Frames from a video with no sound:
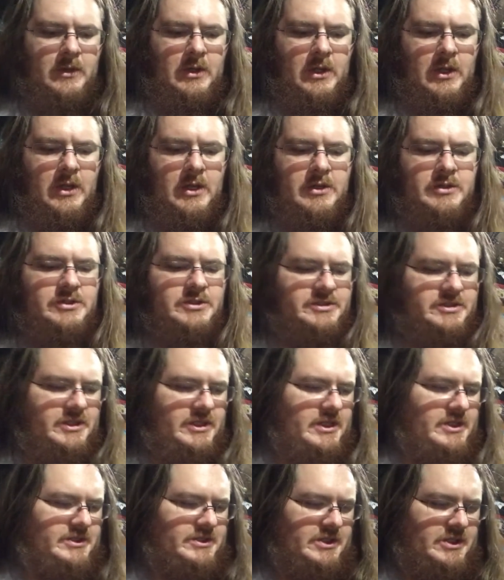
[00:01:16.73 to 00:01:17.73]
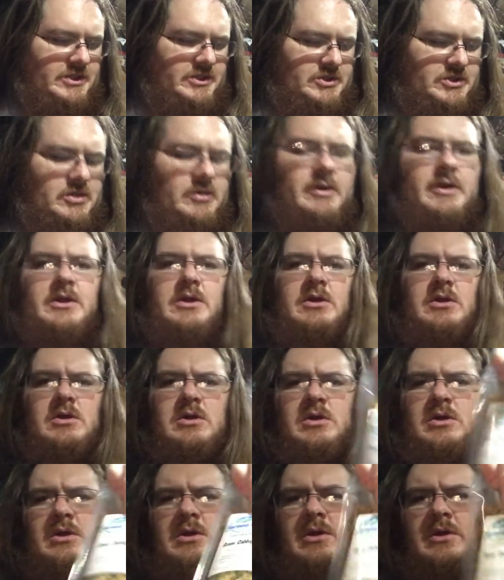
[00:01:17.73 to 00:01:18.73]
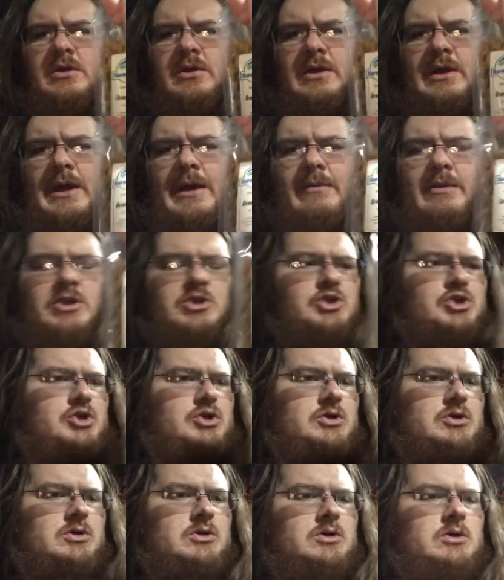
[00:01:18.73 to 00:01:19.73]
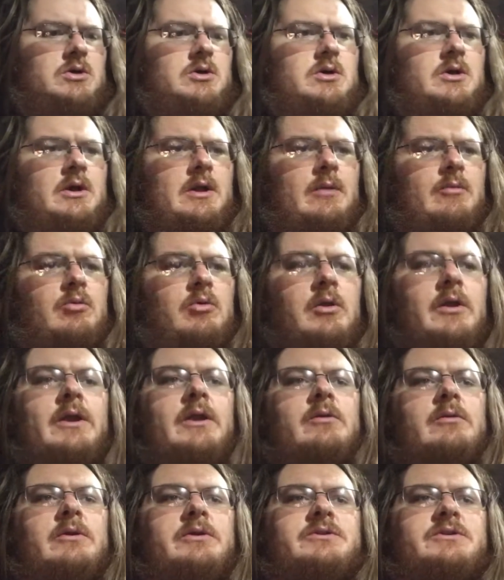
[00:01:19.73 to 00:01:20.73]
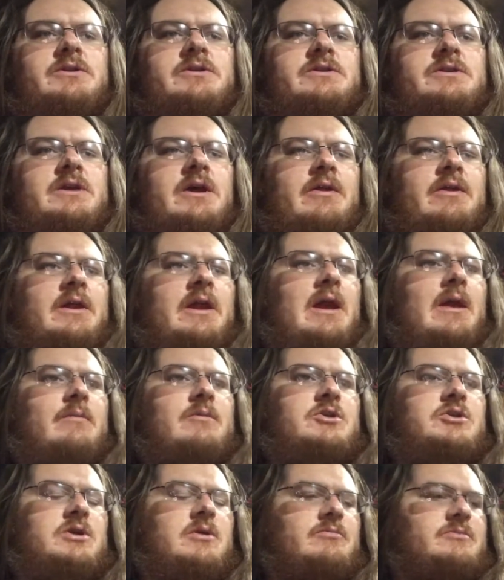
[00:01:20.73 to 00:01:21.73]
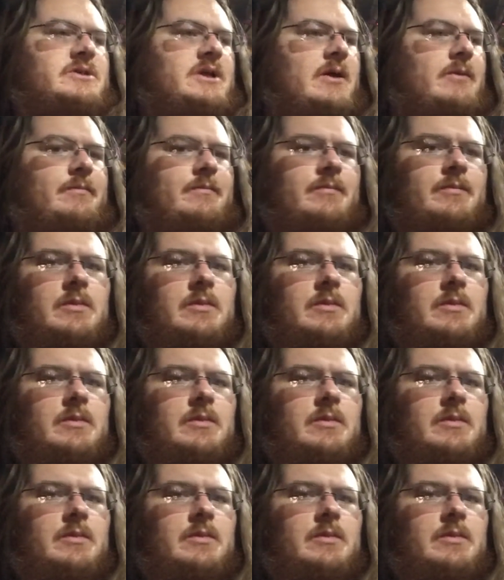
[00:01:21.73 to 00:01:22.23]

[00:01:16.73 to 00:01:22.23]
and just in case I didn't show it, cabbage. And I'm really interested to see how the cabbage comes out.